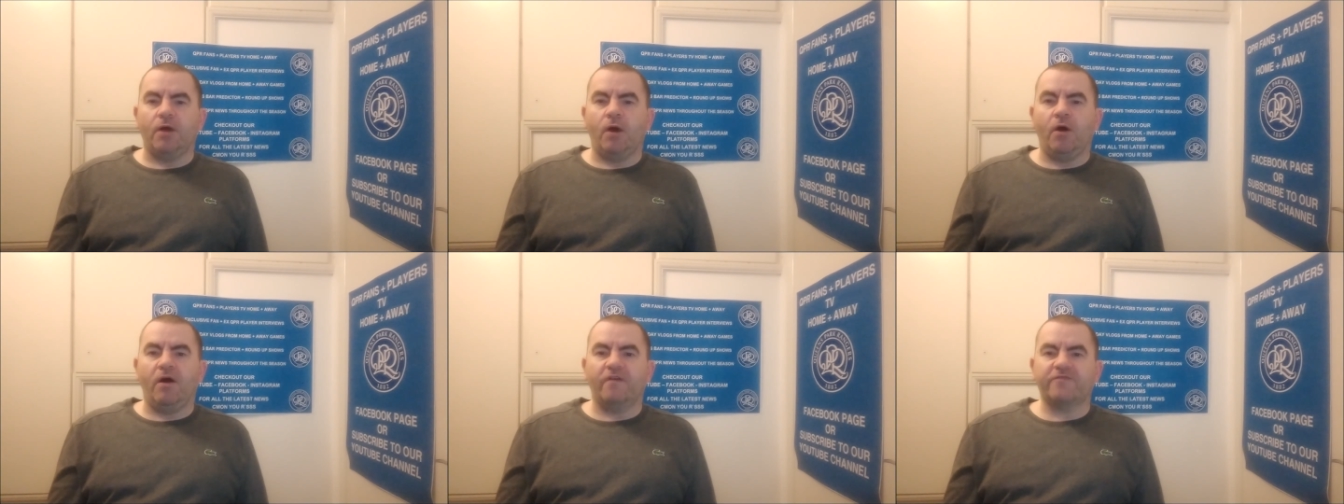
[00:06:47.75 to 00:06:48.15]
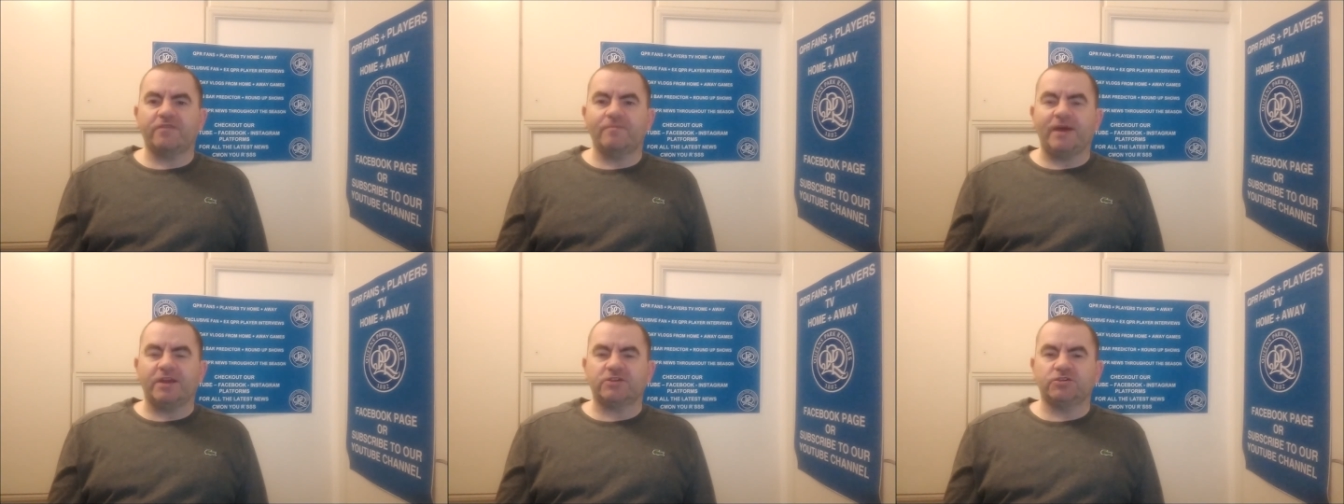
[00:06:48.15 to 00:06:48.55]

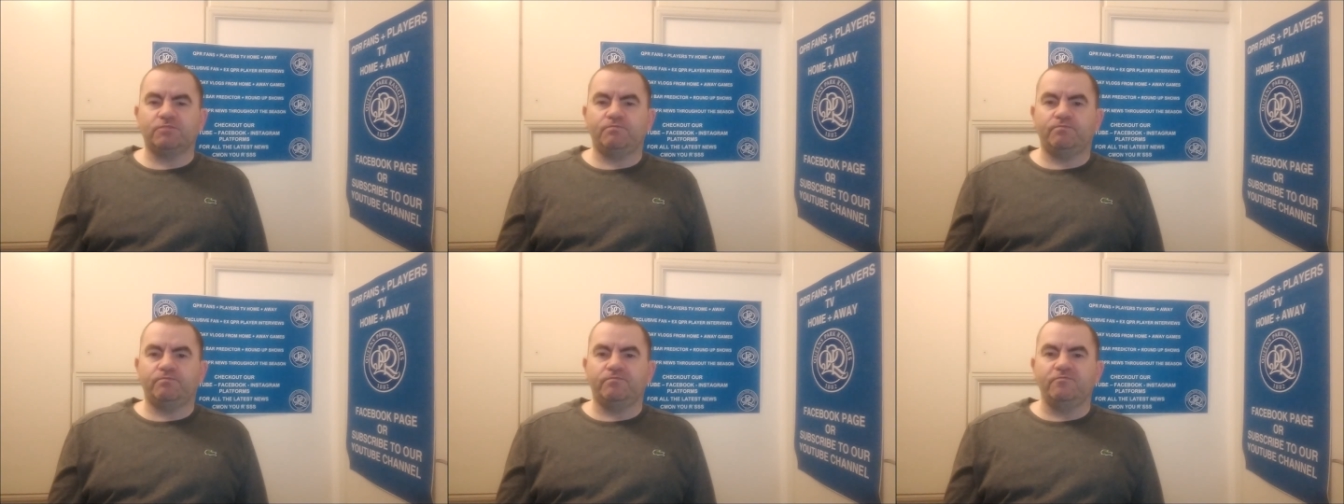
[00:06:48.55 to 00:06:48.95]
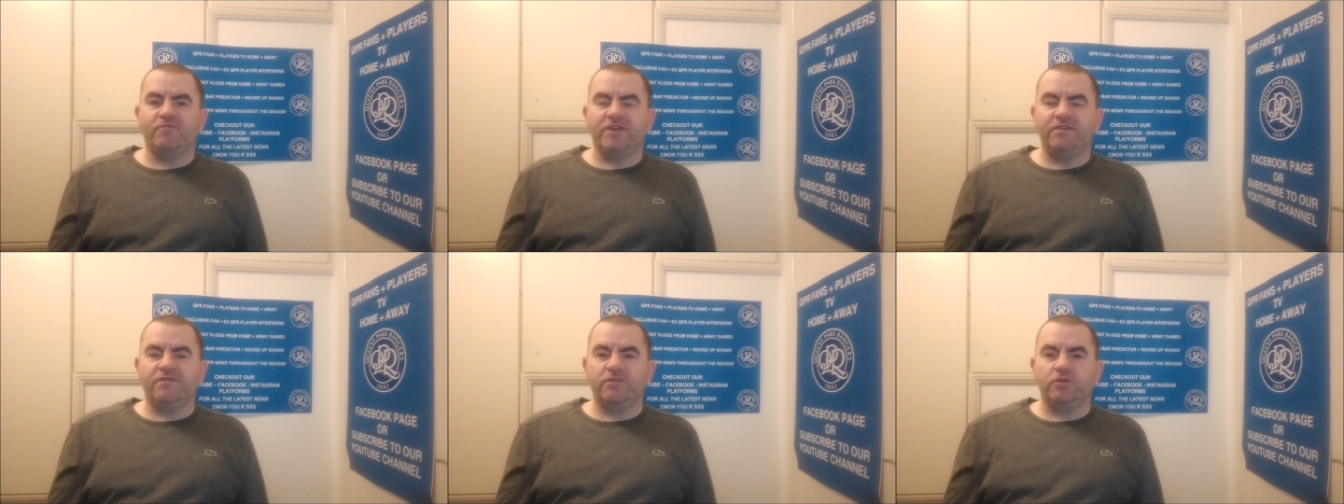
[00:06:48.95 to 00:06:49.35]
after-match
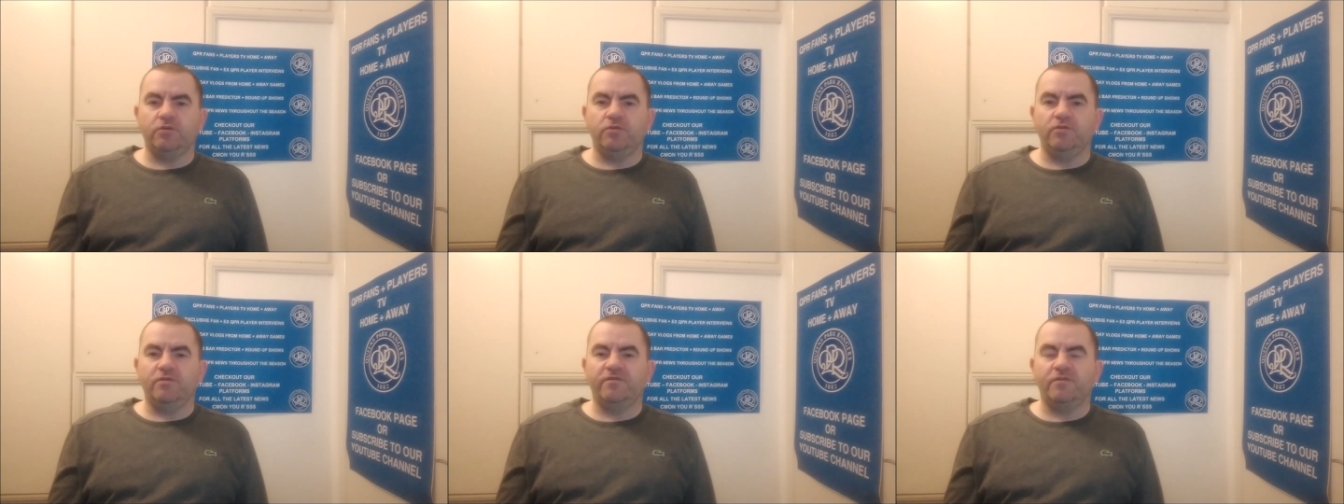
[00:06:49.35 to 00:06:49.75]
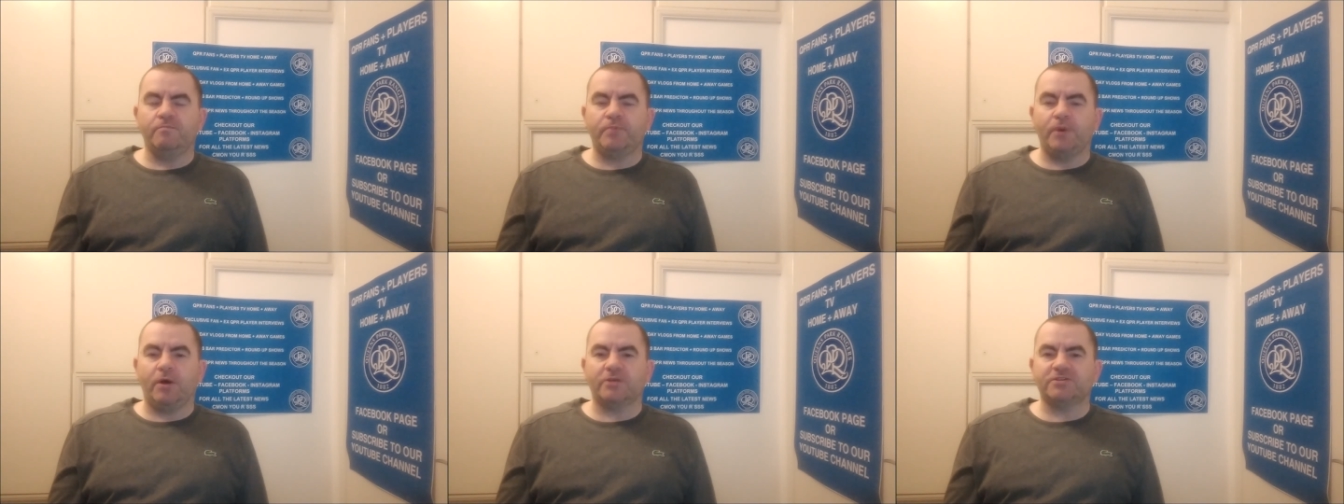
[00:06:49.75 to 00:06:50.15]
review for
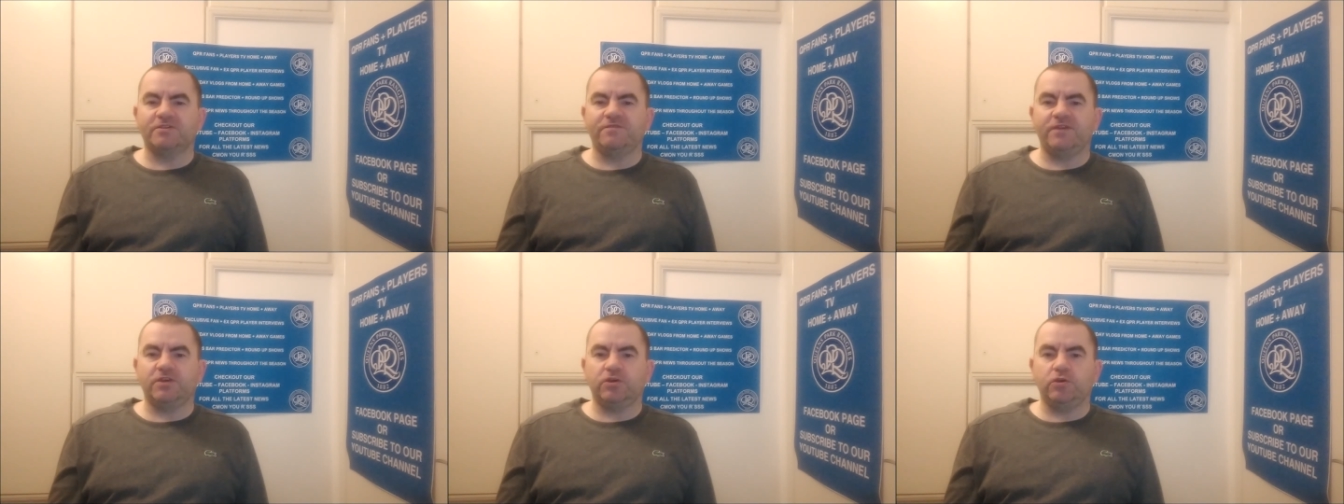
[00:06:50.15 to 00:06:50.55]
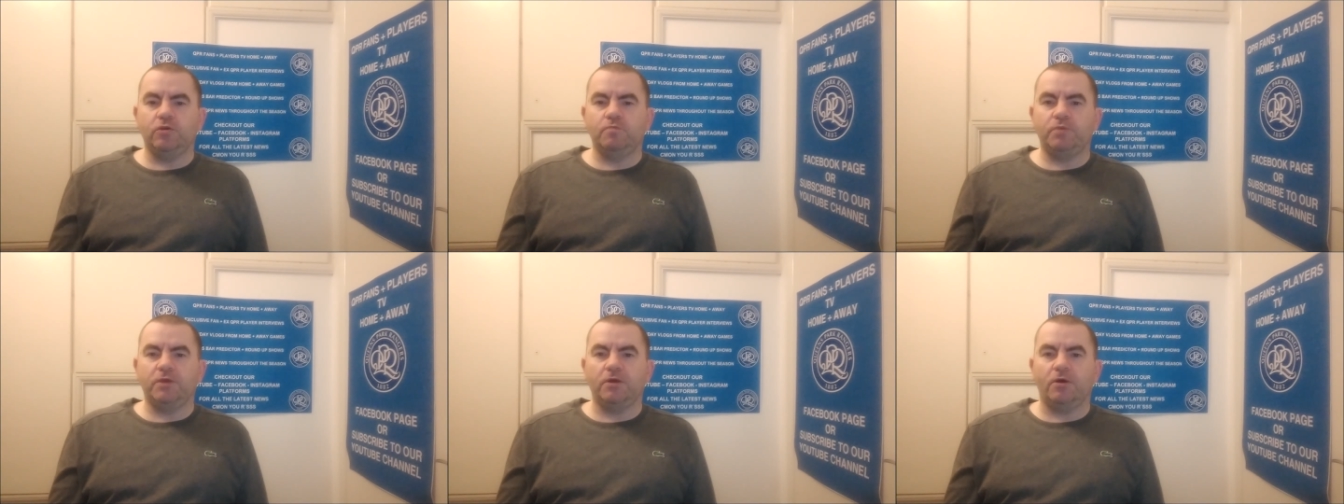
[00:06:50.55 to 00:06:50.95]
Barnsley v
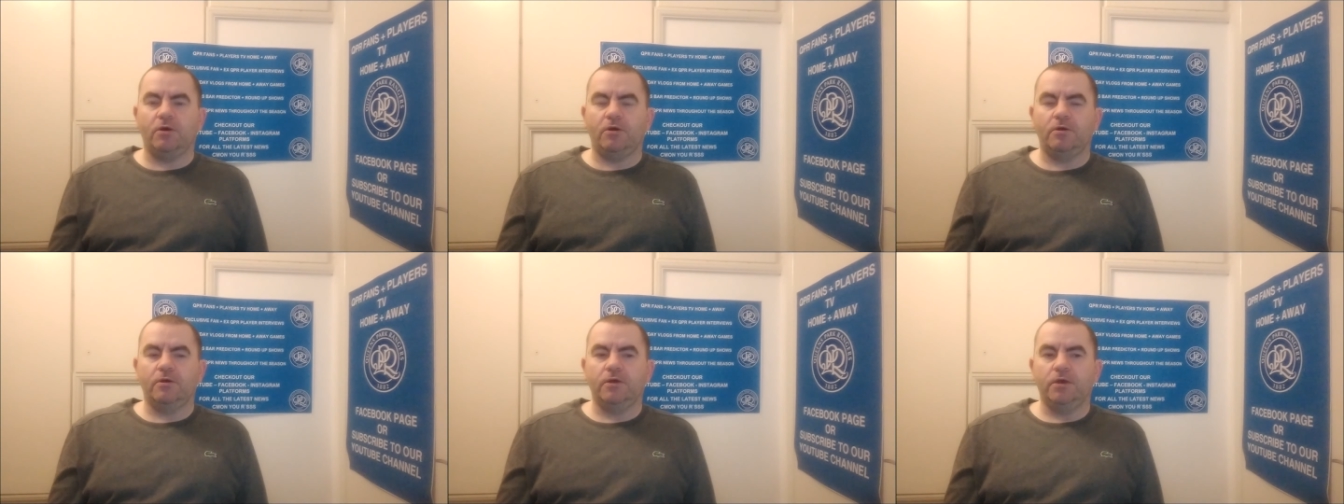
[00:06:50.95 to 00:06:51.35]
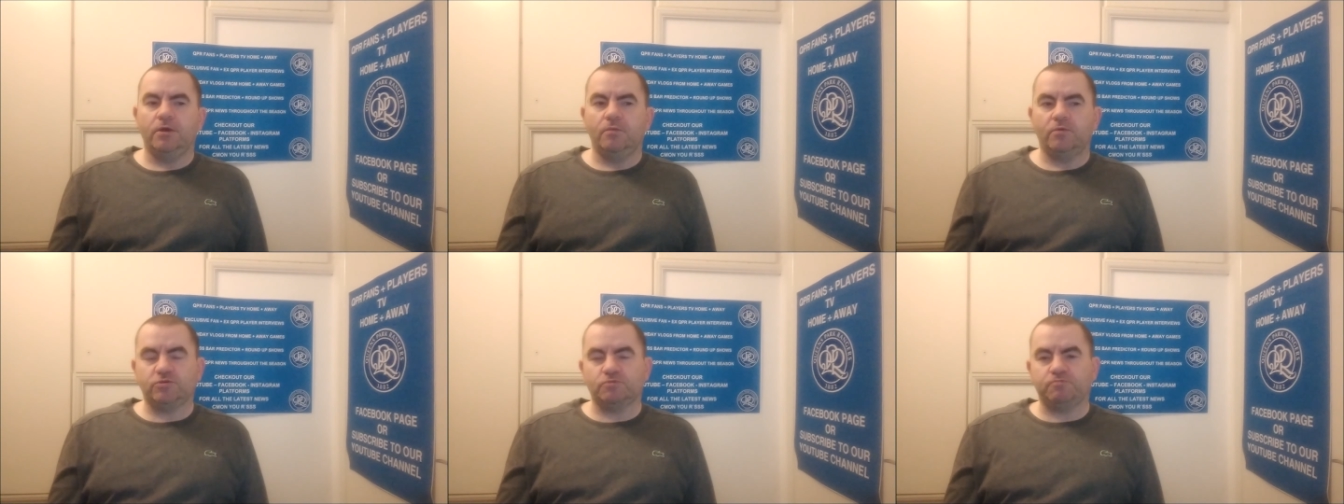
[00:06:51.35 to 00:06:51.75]
QPR,
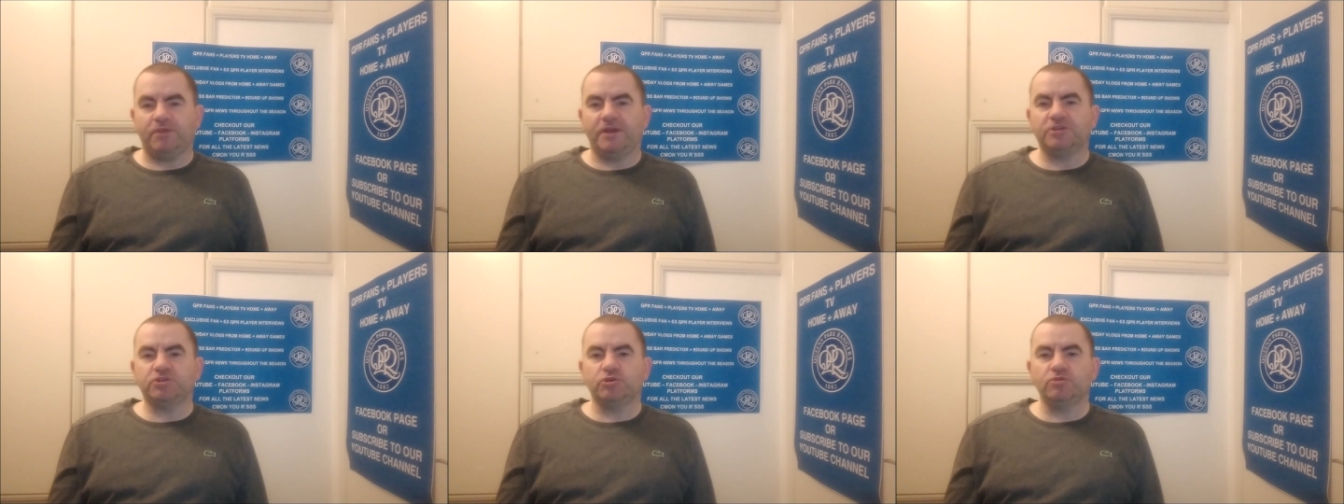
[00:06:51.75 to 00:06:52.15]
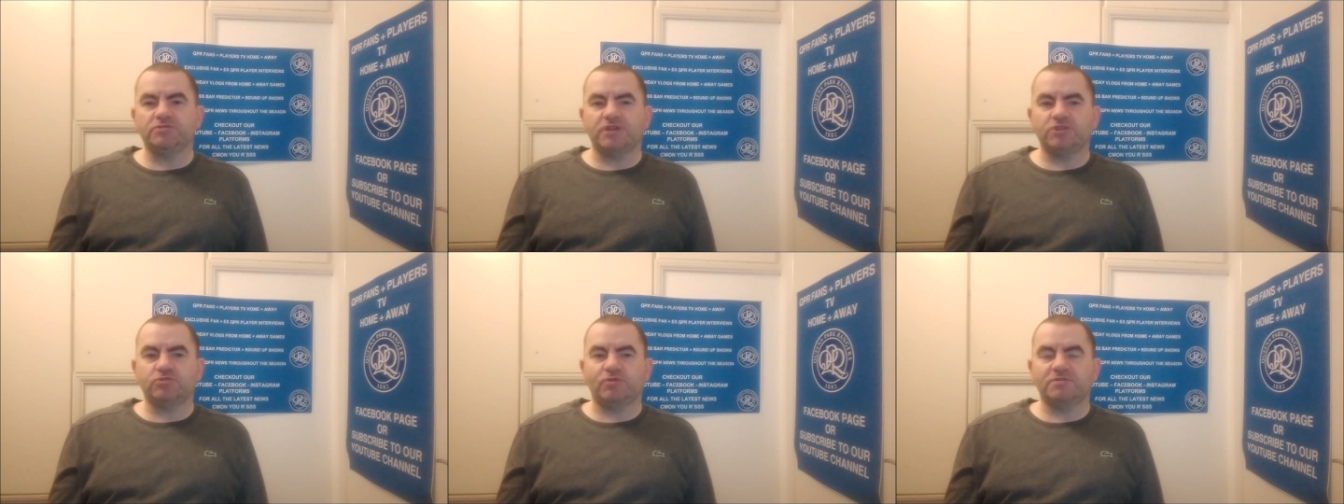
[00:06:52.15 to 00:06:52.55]
which was played
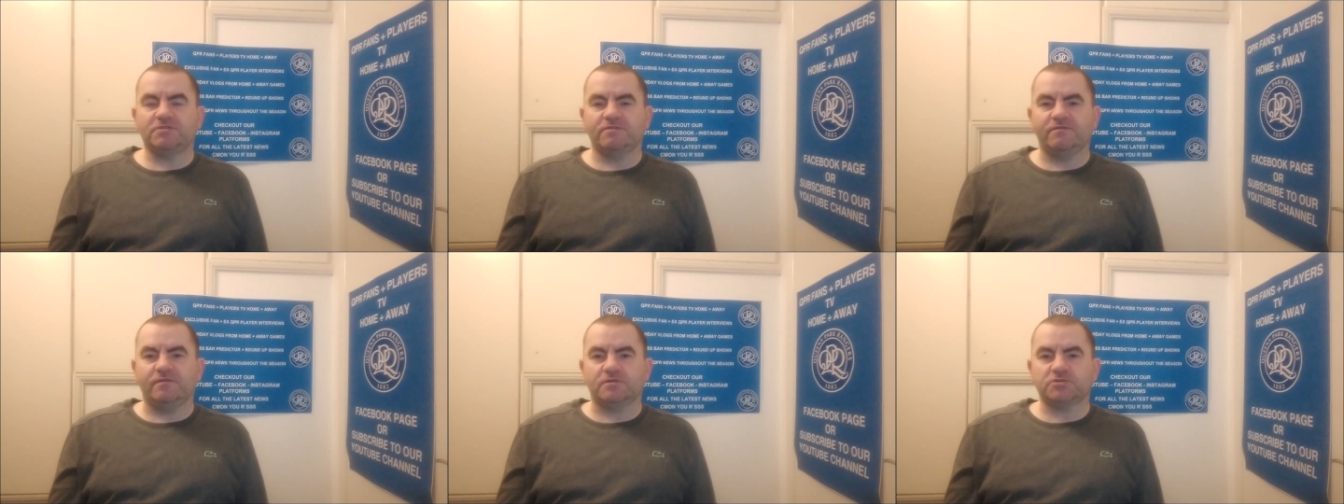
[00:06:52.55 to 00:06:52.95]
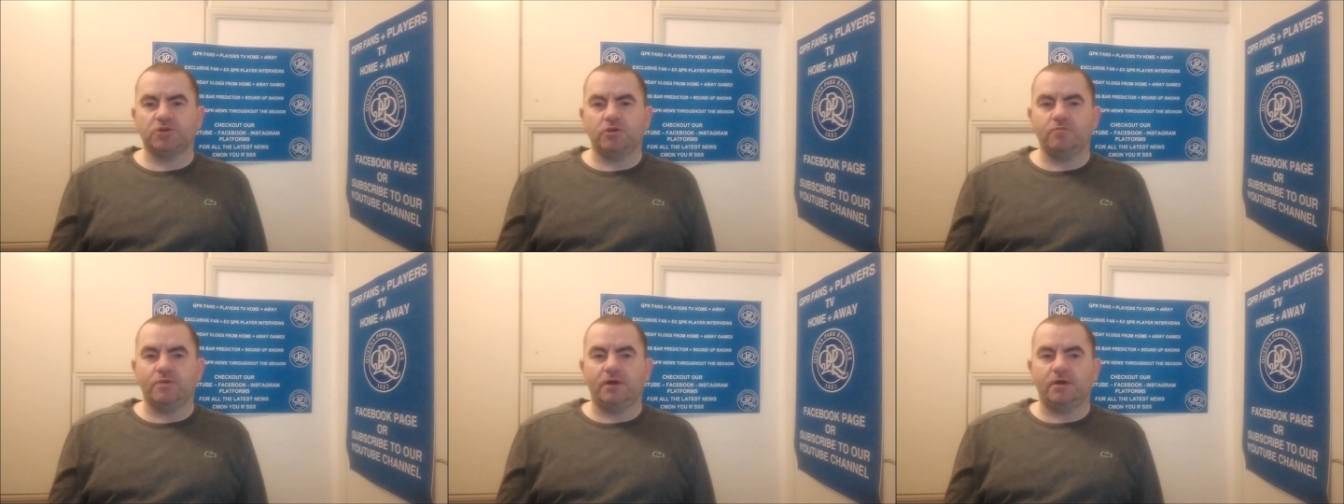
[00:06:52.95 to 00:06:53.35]
Tuesday, 27th of
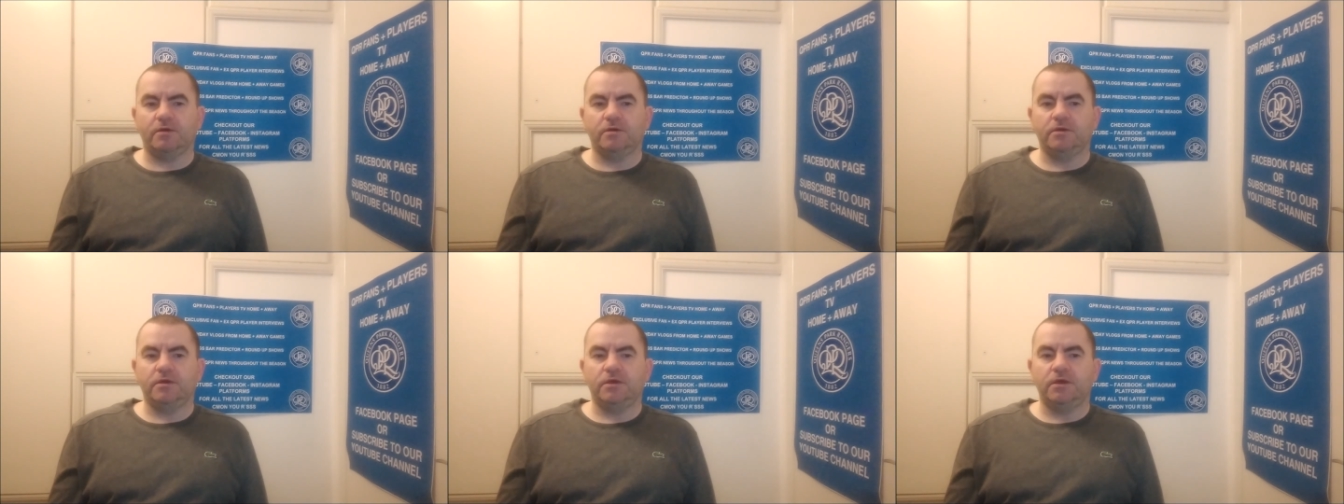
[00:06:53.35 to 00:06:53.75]
October,